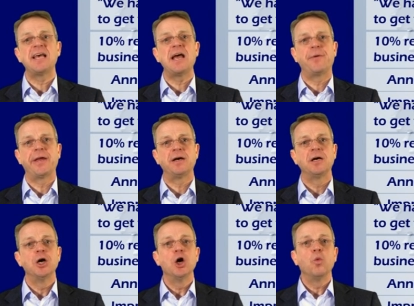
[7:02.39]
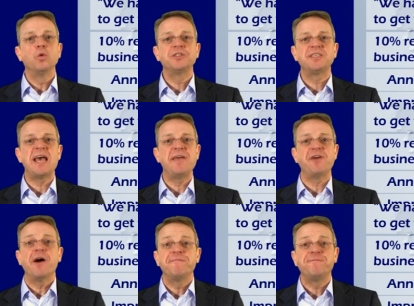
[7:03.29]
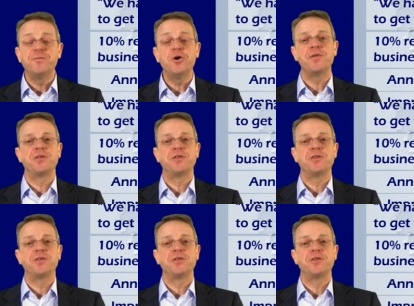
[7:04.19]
area would save a further